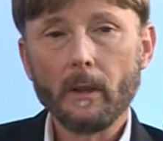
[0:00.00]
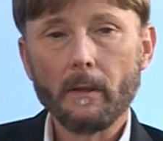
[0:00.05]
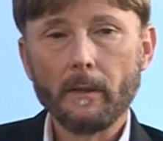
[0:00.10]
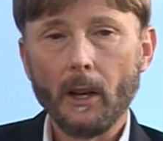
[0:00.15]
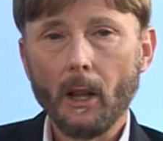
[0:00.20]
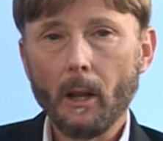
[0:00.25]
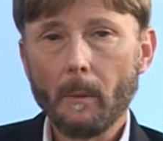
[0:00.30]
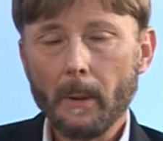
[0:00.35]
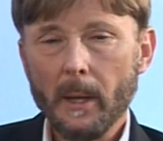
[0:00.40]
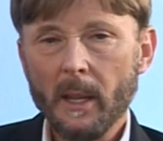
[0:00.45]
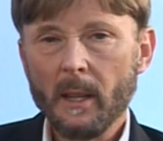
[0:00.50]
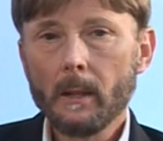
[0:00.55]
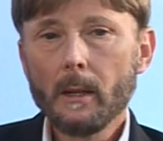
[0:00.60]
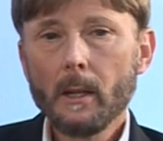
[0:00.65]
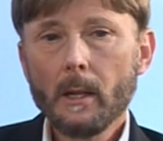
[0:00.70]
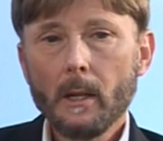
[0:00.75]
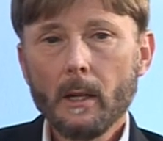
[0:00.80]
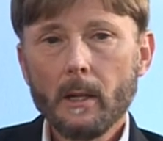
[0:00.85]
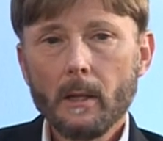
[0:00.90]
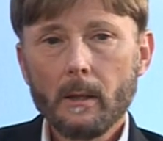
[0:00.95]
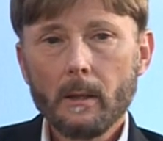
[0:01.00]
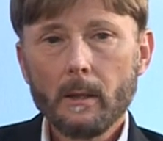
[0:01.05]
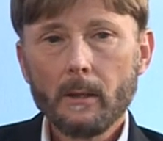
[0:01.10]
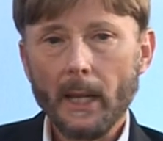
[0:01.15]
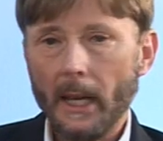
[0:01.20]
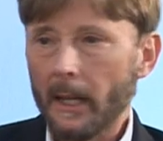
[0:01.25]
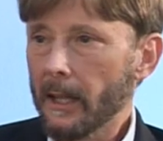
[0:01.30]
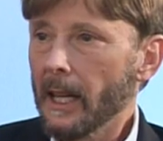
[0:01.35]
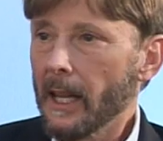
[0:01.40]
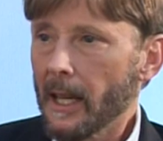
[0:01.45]
developing
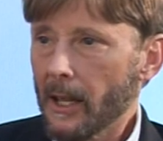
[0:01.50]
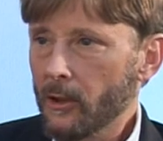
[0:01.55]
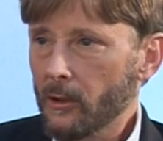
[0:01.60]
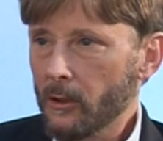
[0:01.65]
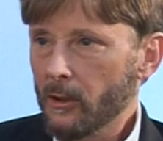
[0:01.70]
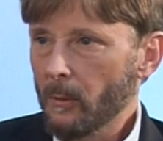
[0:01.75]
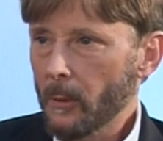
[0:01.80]
techniques.